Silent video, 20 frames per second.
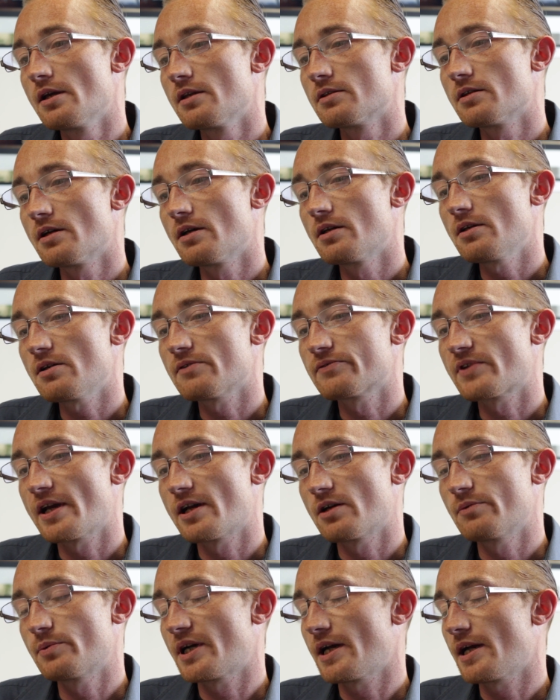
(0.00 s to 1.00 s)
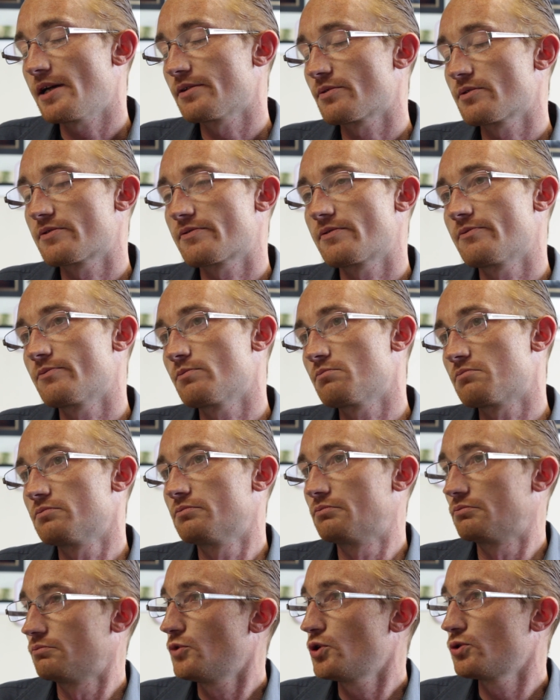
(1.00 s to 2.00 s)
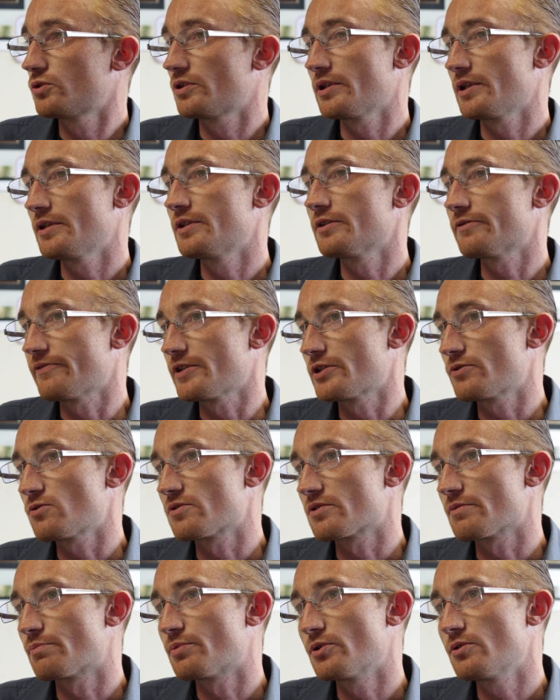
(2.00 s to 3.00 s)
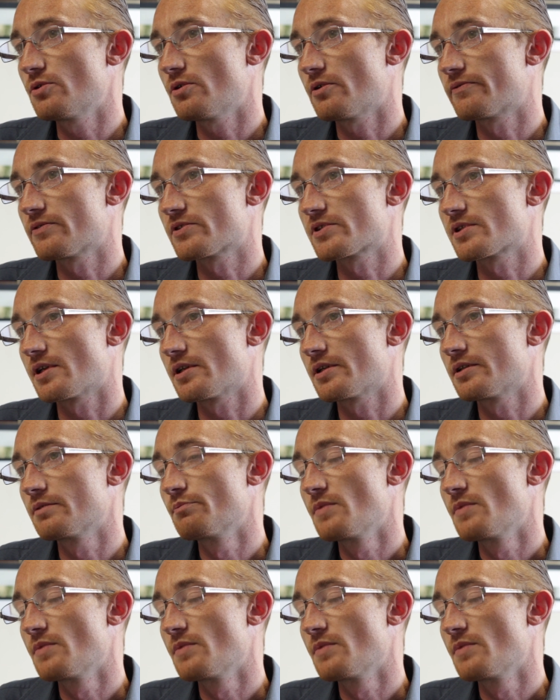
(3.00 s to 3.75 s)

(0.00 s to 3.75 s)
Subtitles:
A lot of the help I had was from more the individual support officer,